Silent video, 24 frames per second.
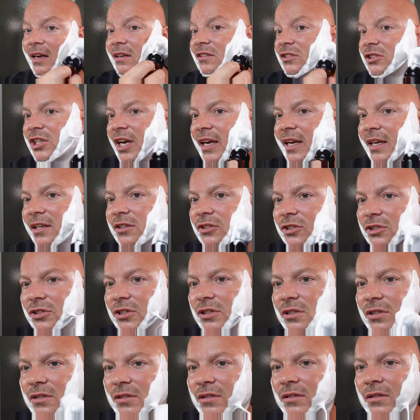has changed.
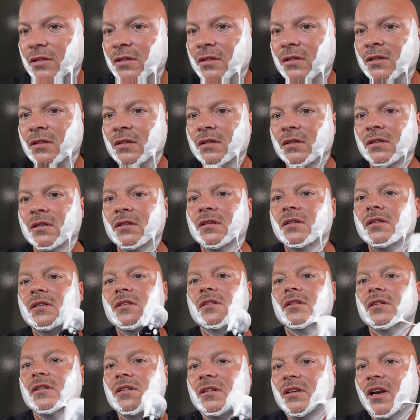
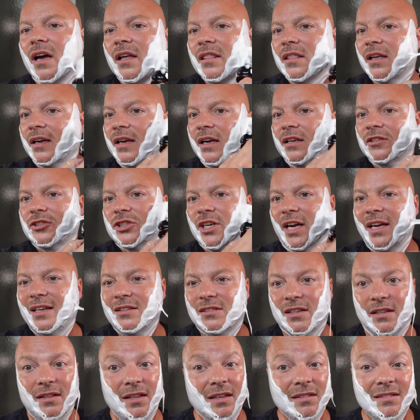Nothing has
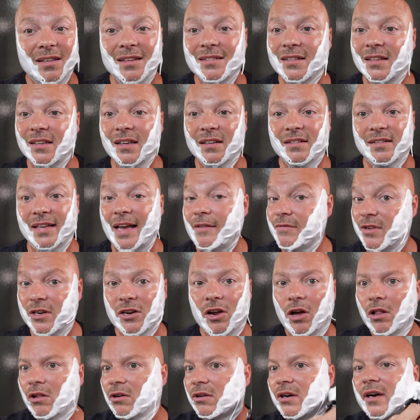changed. And this isn't a seven
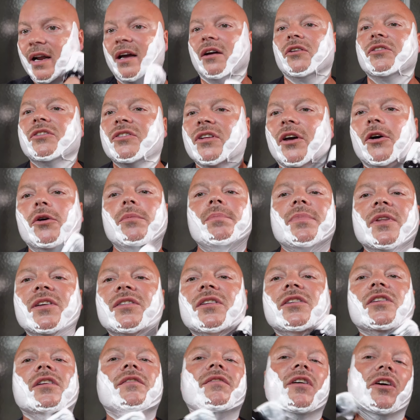dollar an ounce soap.
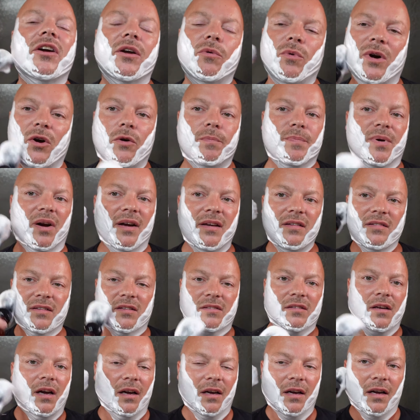This is a very
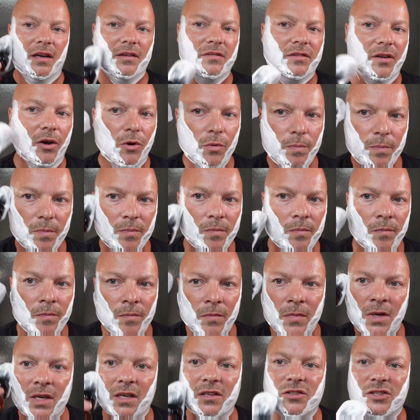well-priced uh, soap.
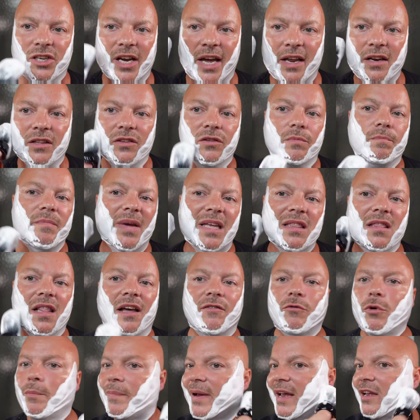It's Shannon's
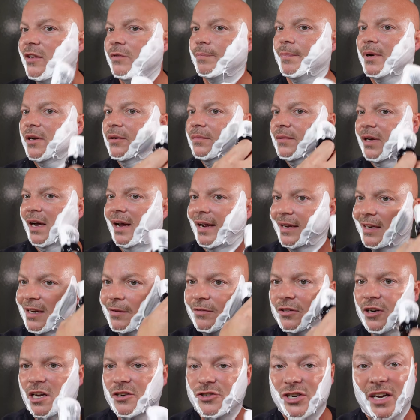mid-level base, but I
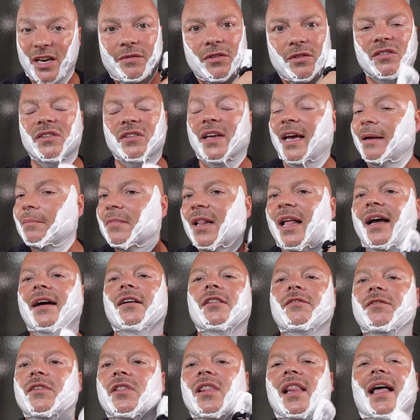can achieve the same
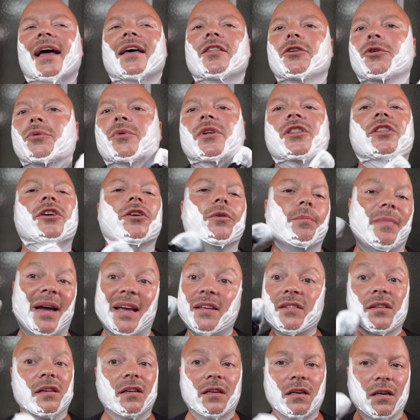lather with their
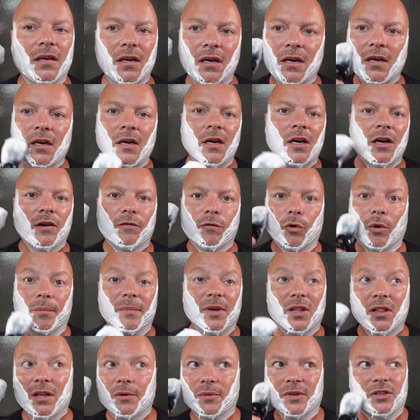basic
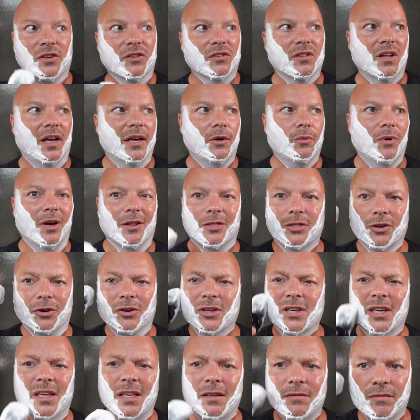formula, which is like, what,
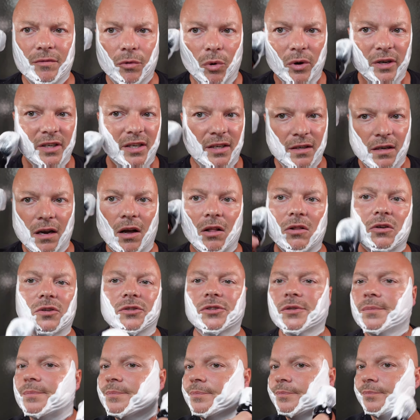thirteen, fourteen dollars